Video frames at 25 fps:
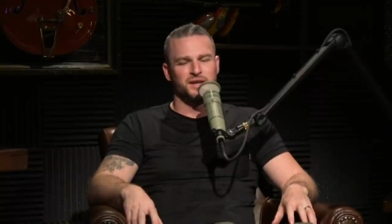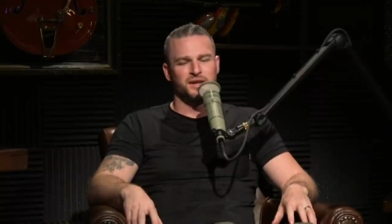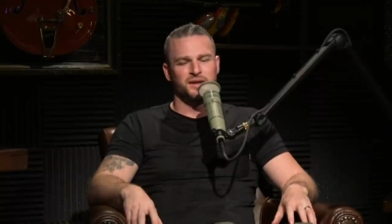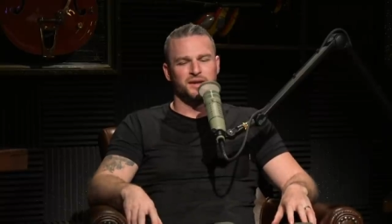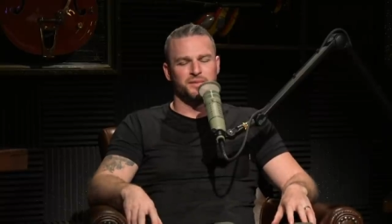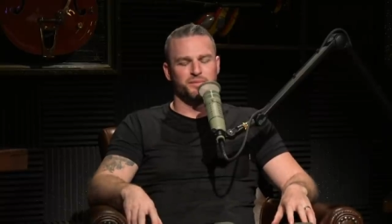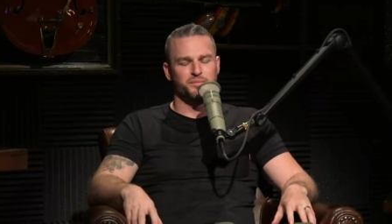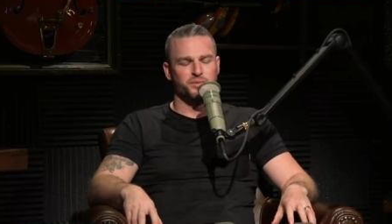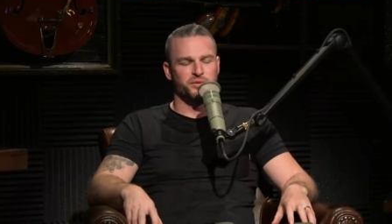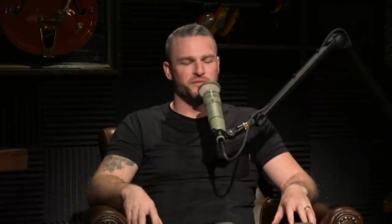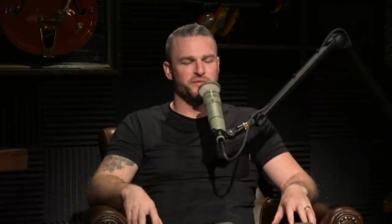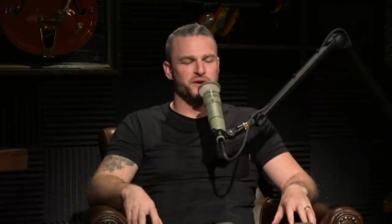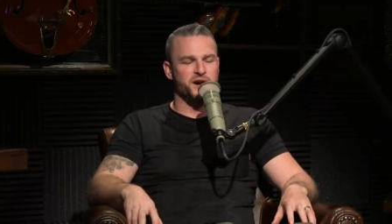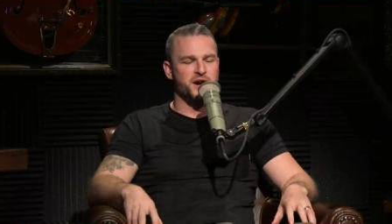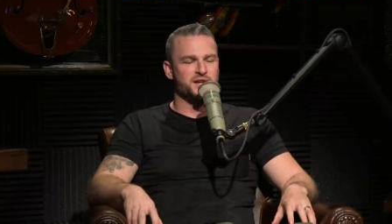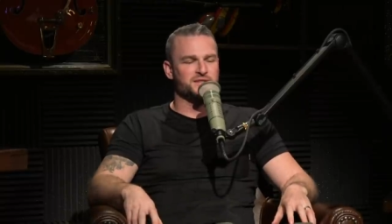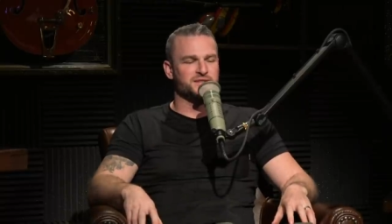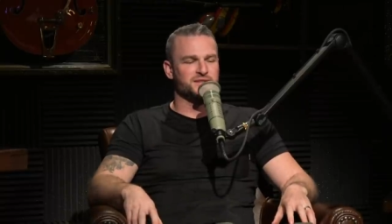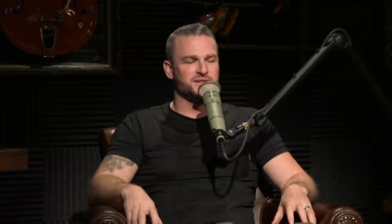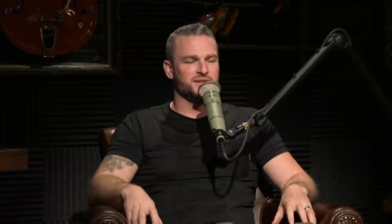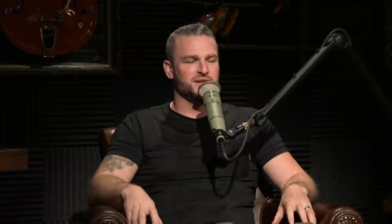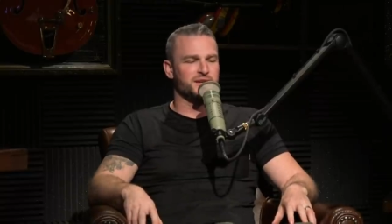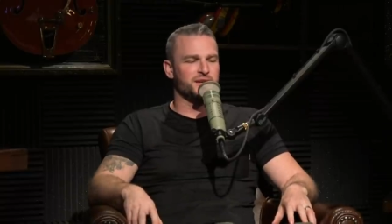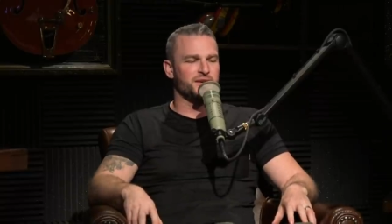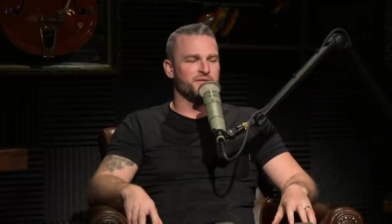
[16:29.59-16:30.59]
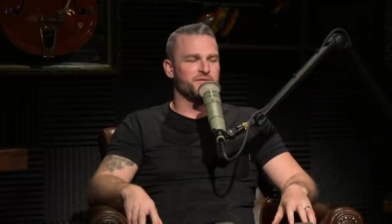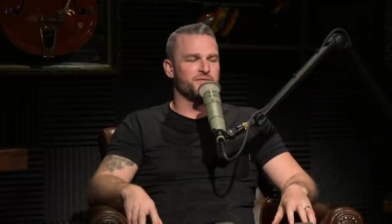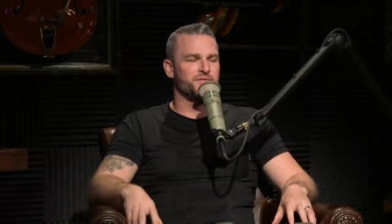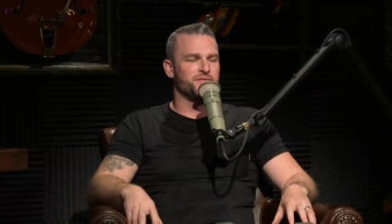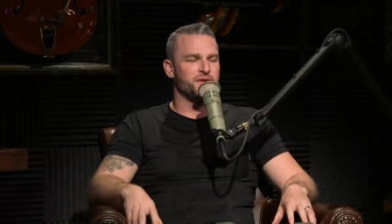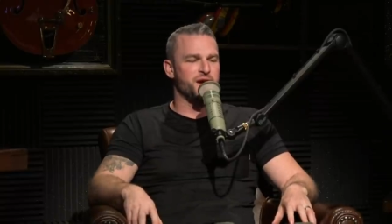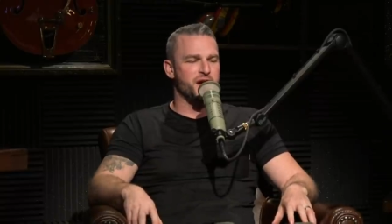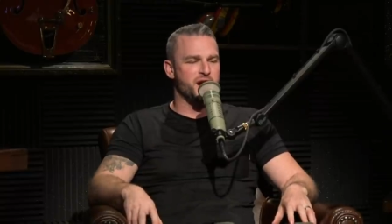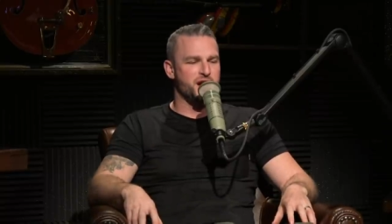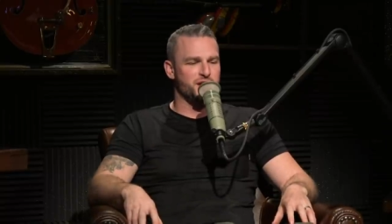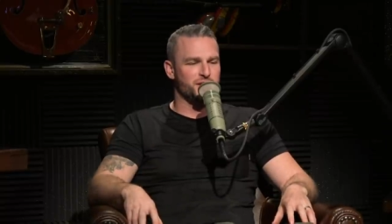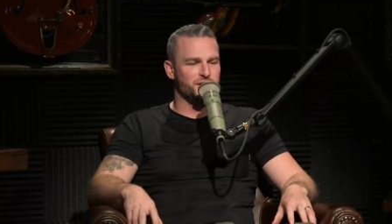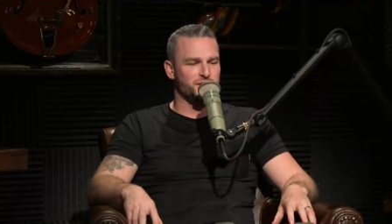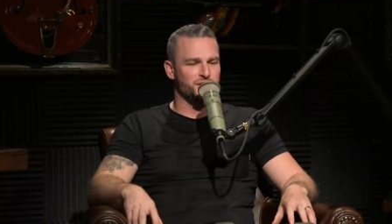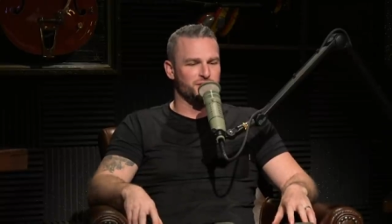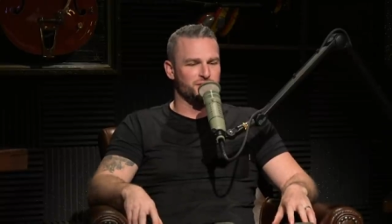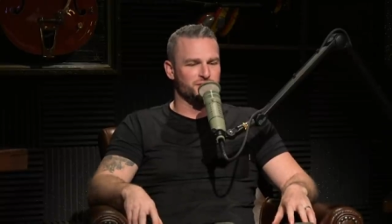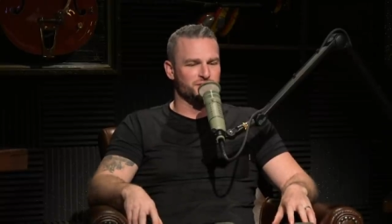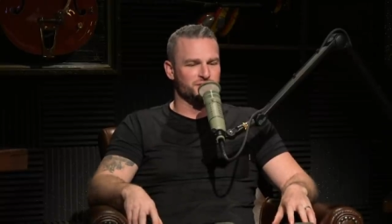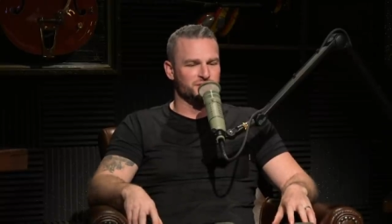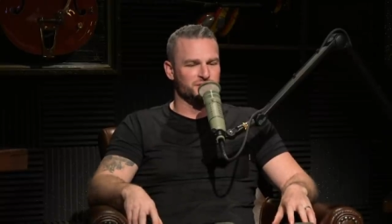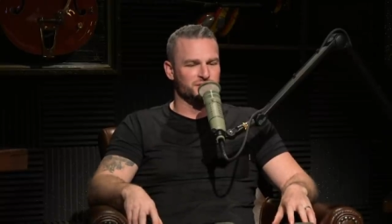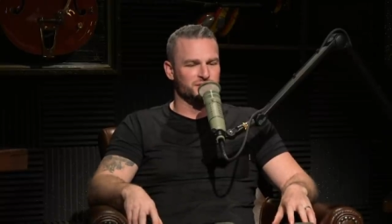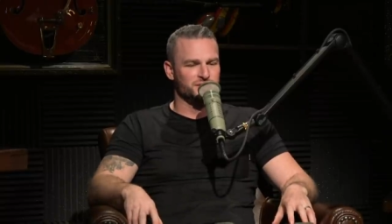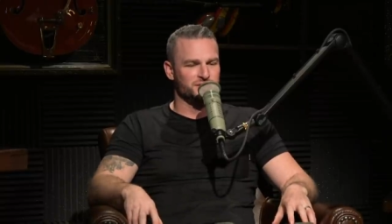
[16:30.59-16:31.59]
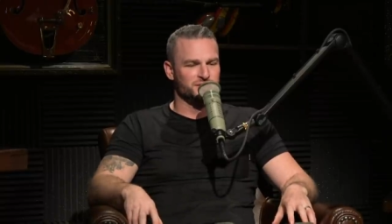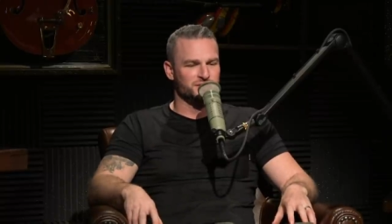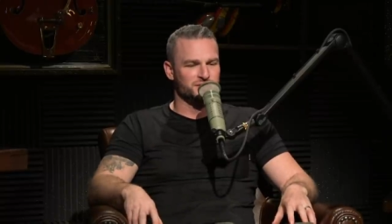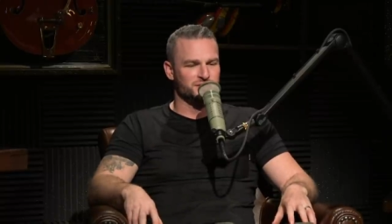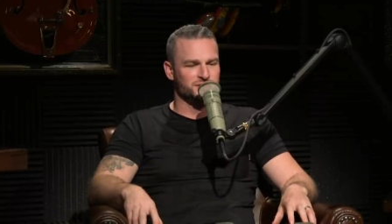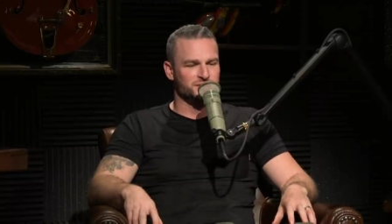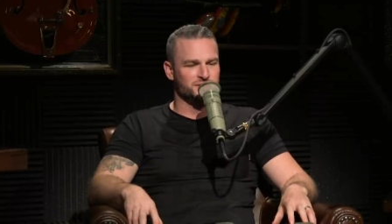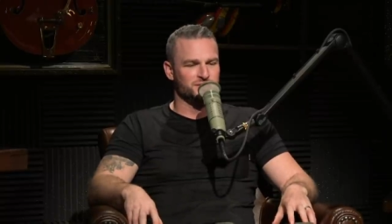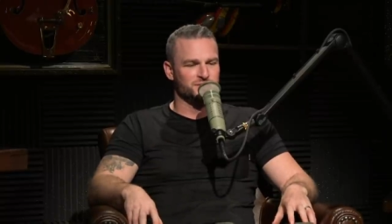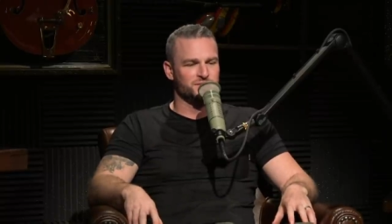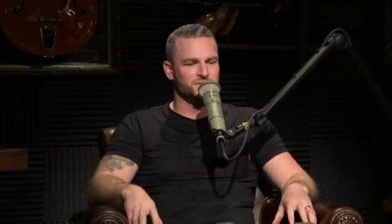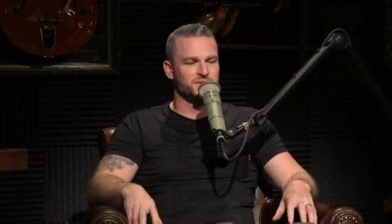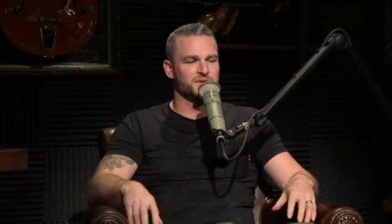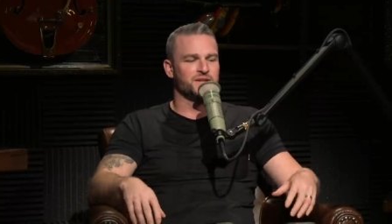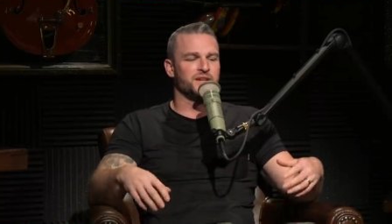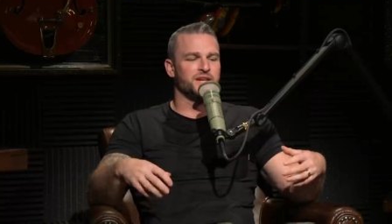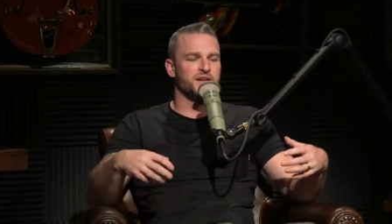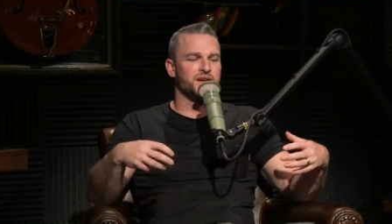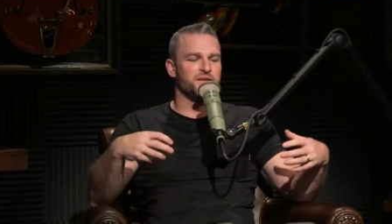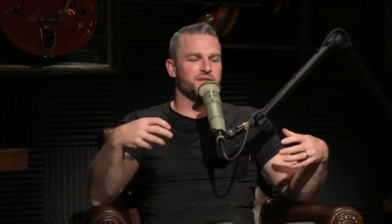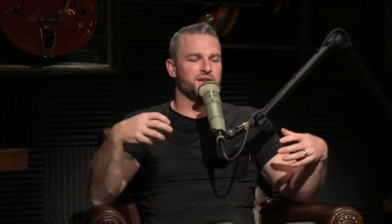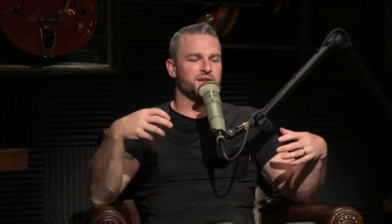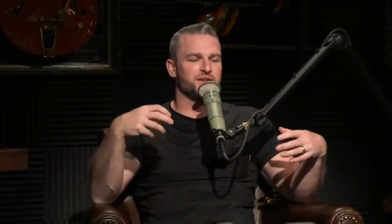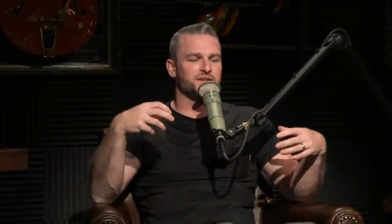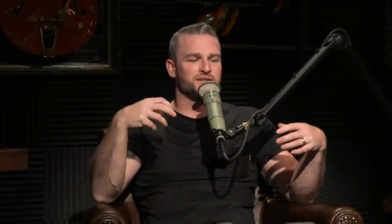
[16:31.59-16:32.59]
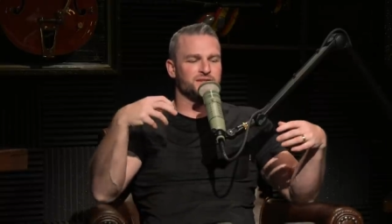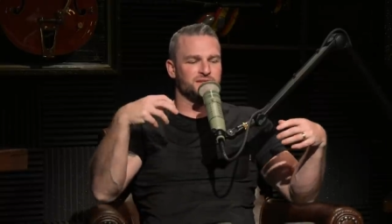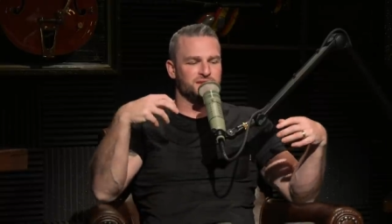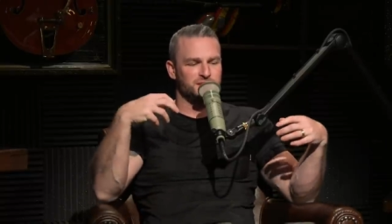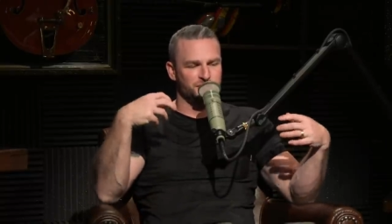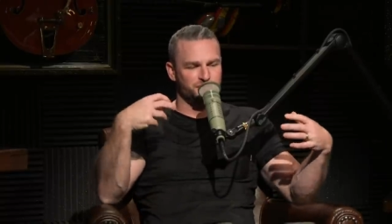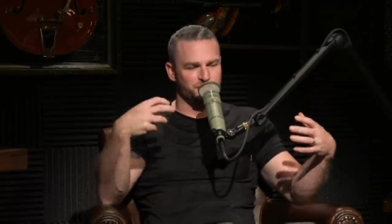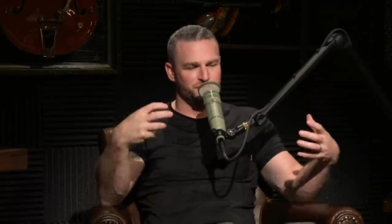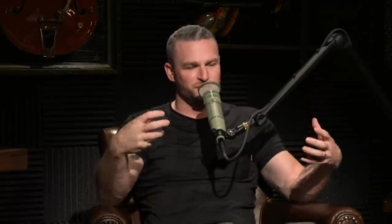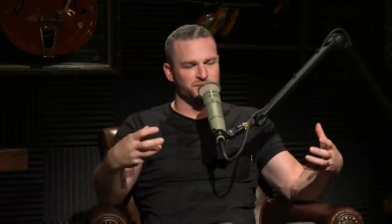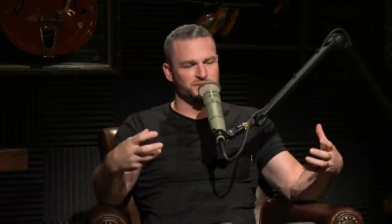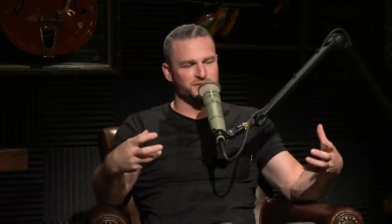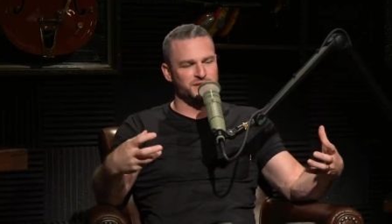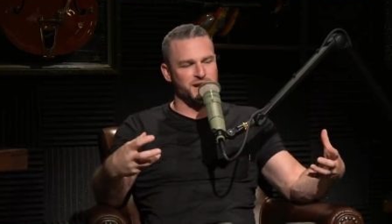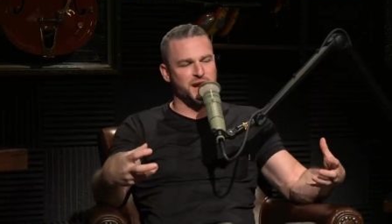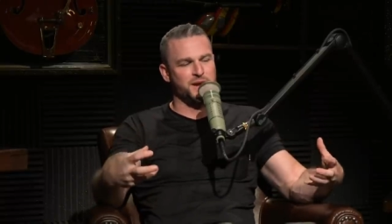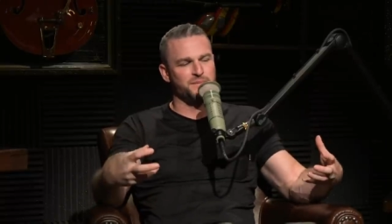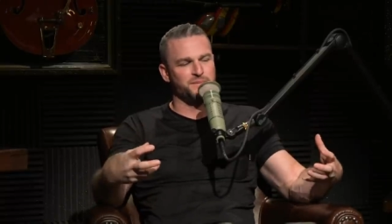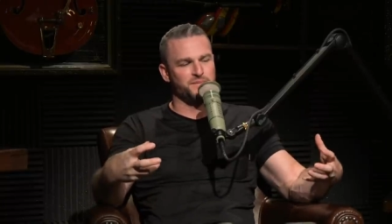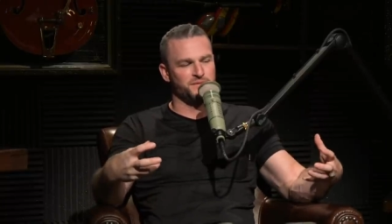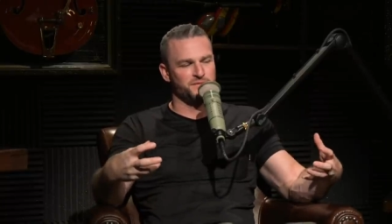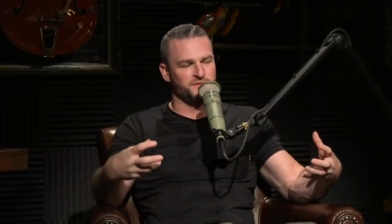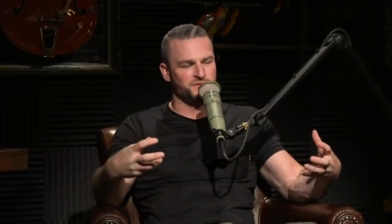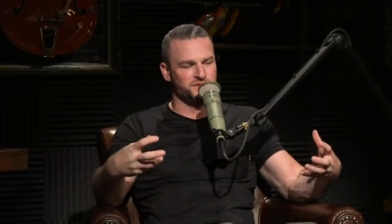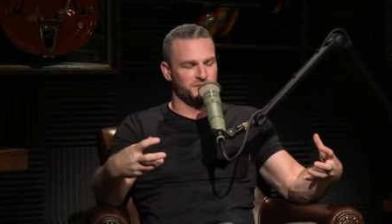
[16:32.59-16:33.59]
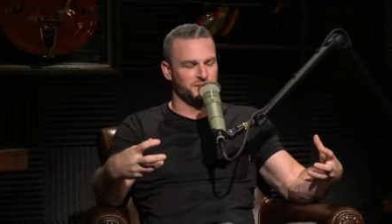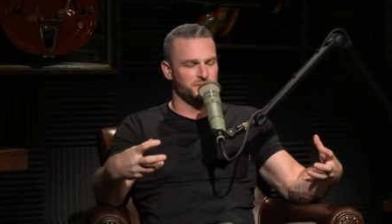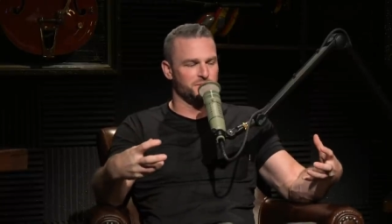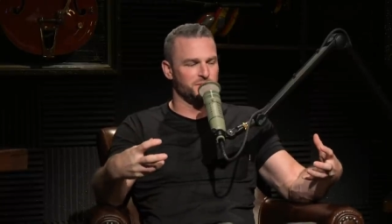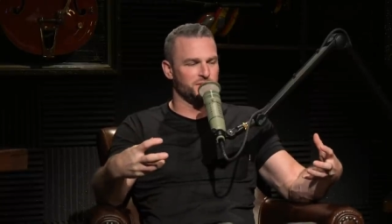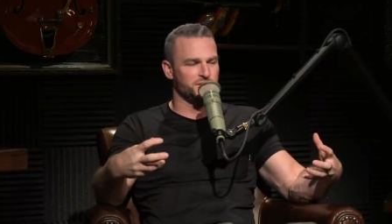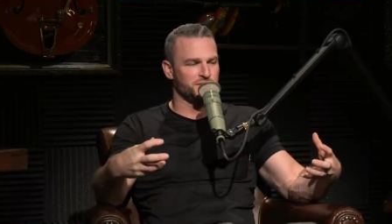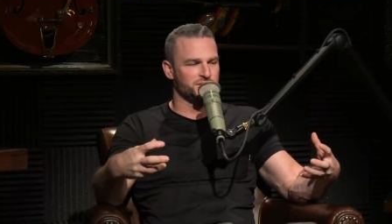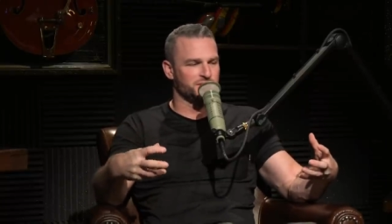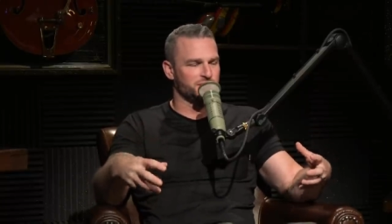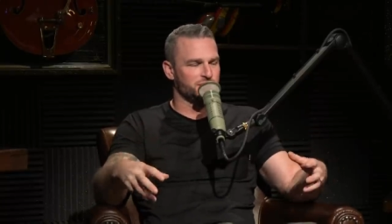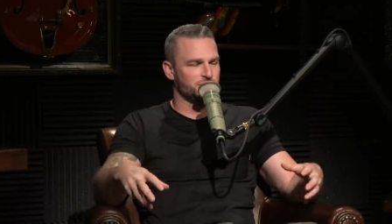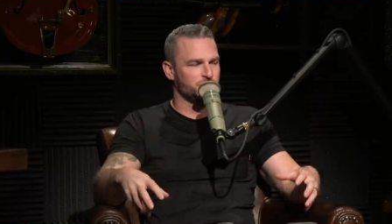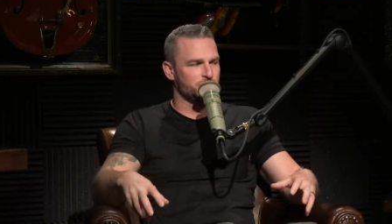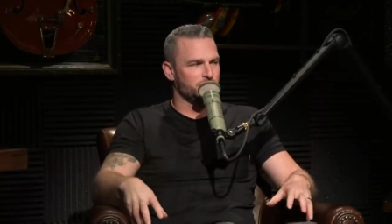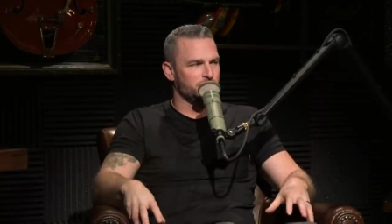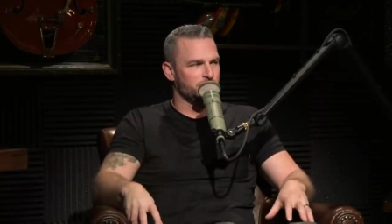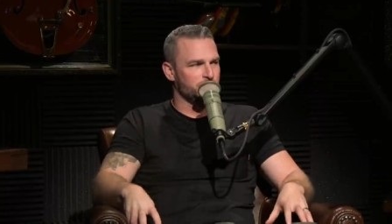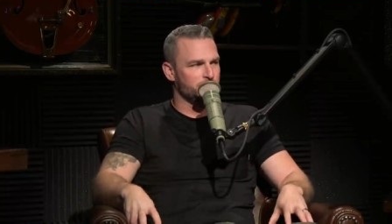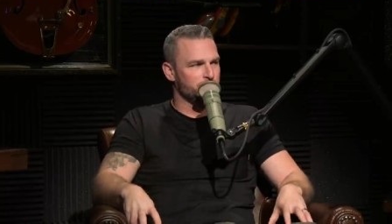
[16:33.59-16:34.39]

it provides a lot of value to give it different type of stimulus as well.